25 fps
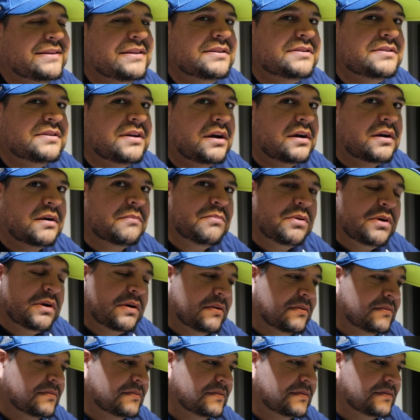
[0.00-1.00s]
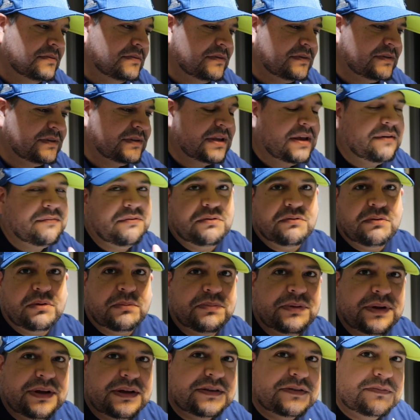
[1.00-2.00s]
did talk about seven
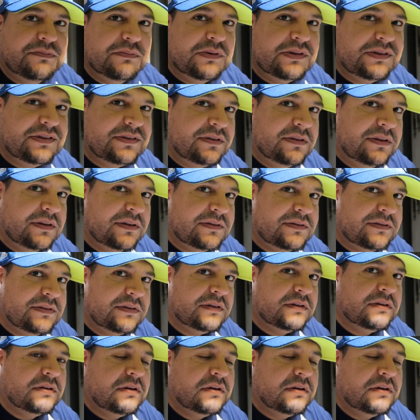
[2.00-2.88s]
replacements that